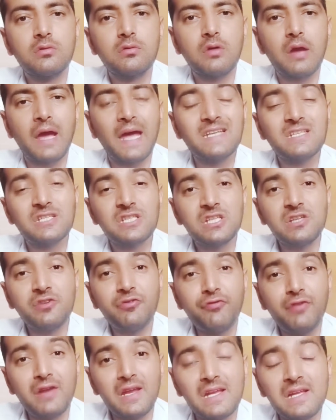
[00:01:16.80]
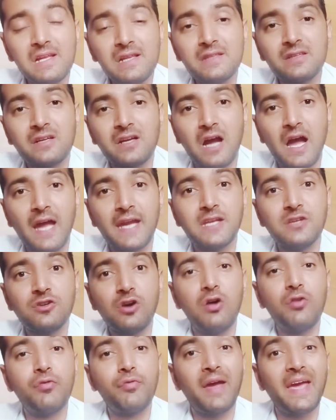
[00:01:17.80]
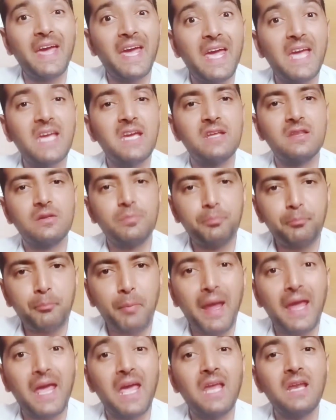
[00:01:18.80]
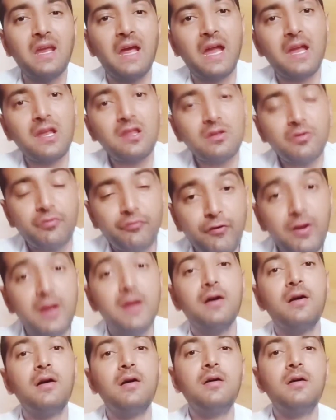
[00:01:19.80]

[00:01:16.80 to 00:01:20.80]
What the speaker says: And she feels the kind of ache and the pain and the fear.